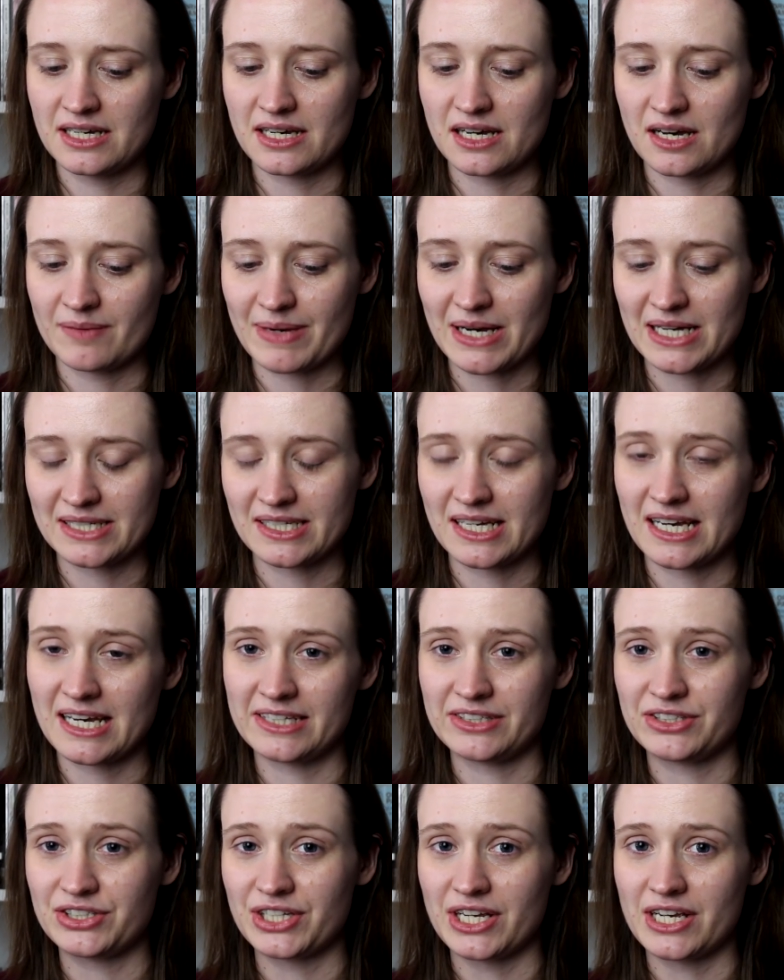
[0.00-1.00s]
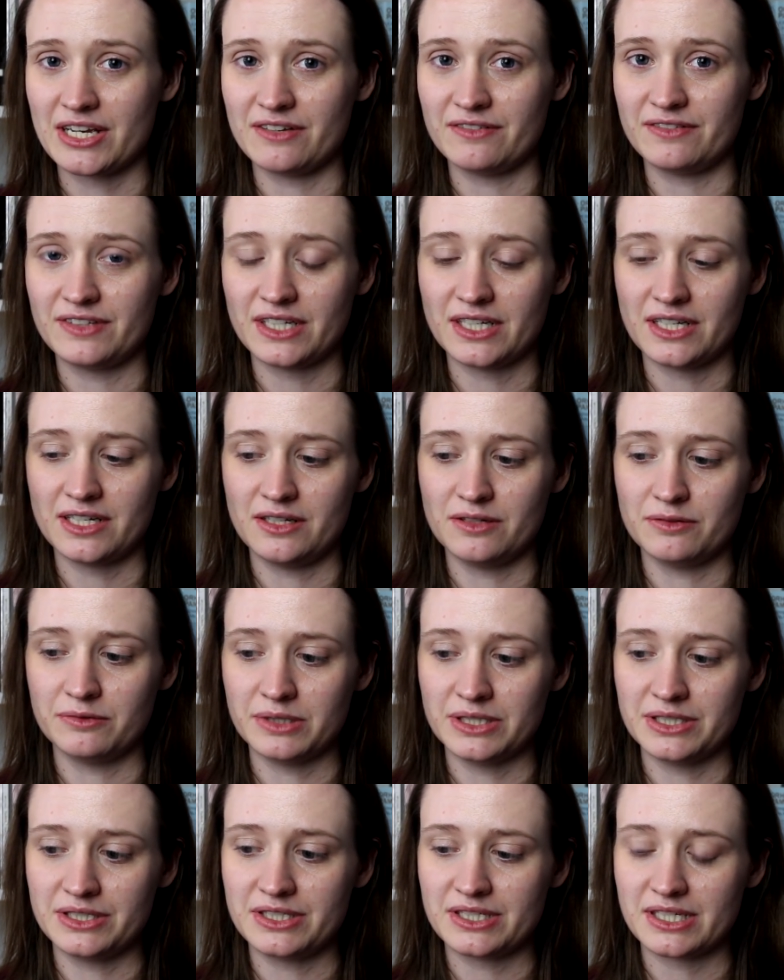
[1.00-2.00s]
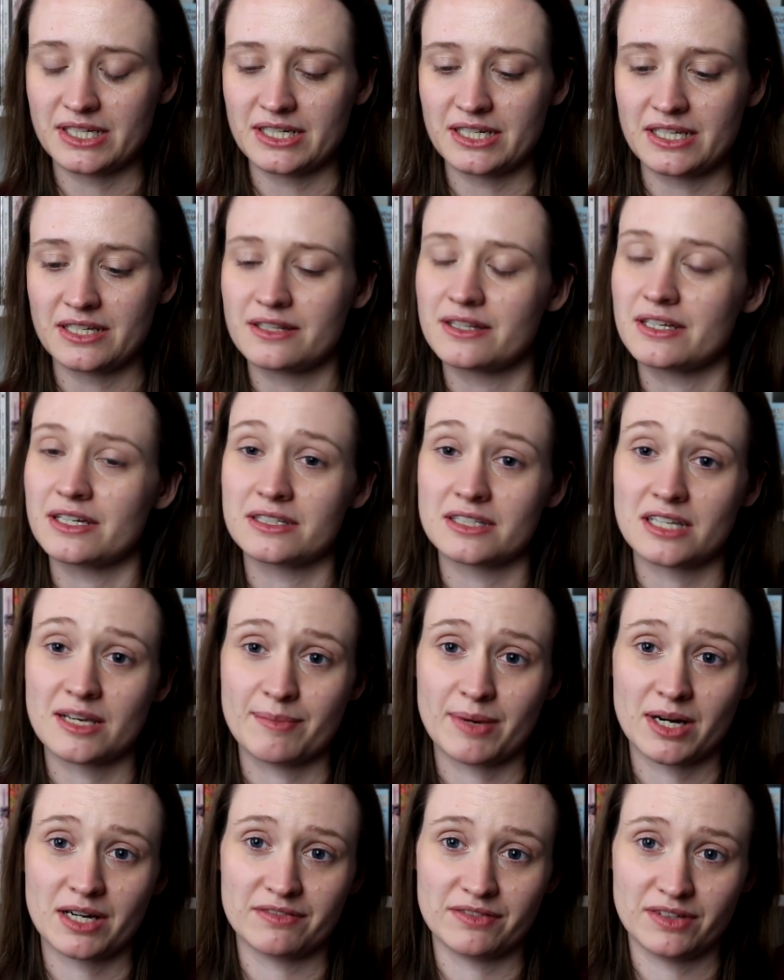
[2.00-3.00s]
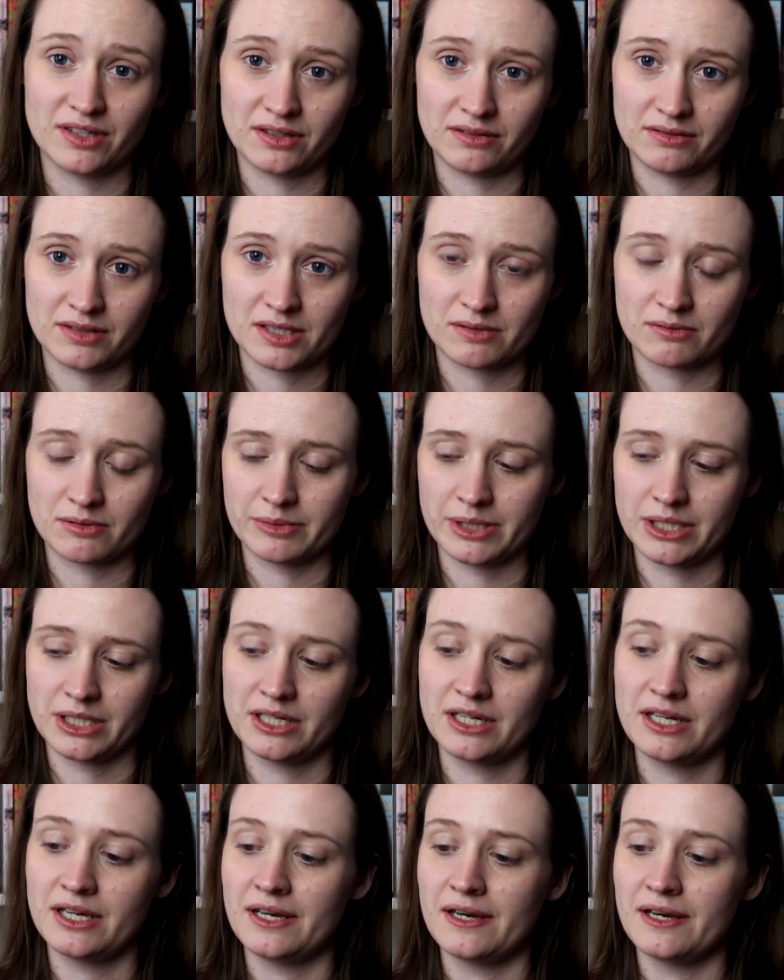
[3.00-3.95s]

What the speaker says: had her head shaved in the woods, and he thinks he might have known this woman